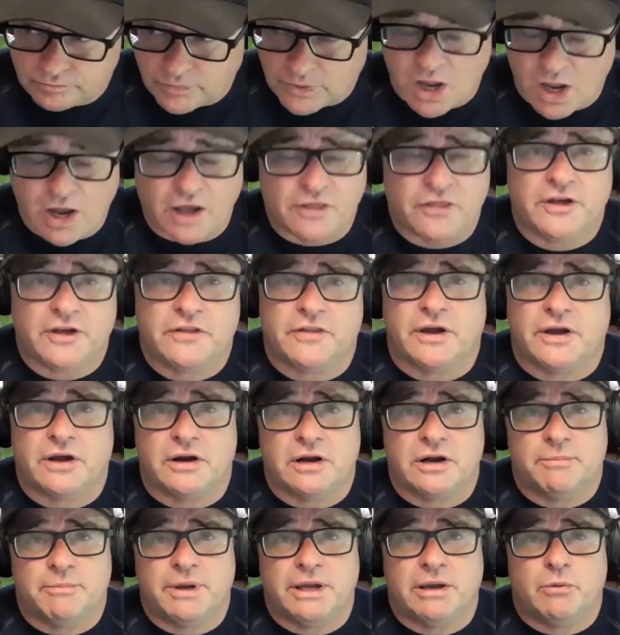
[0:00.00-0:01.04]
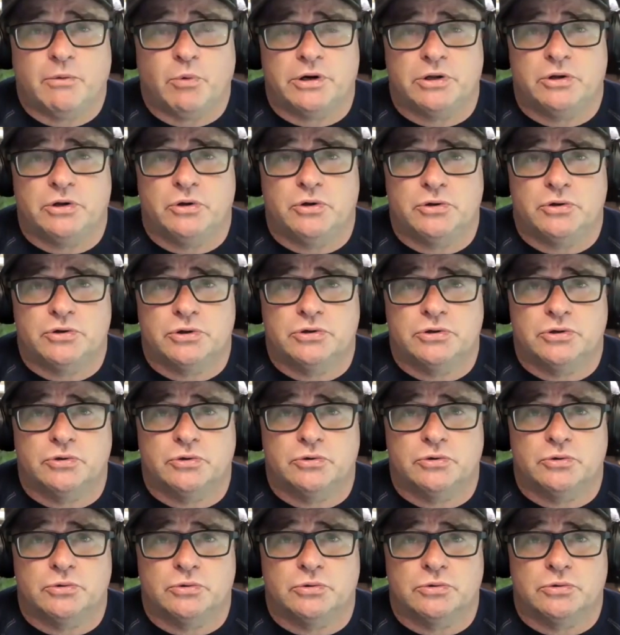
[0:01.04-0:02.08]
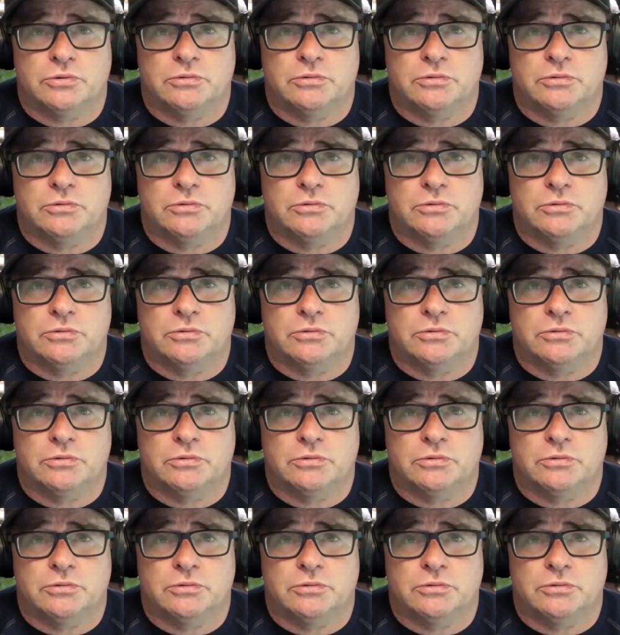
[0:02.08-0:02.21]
I think they're going to be wanting you to do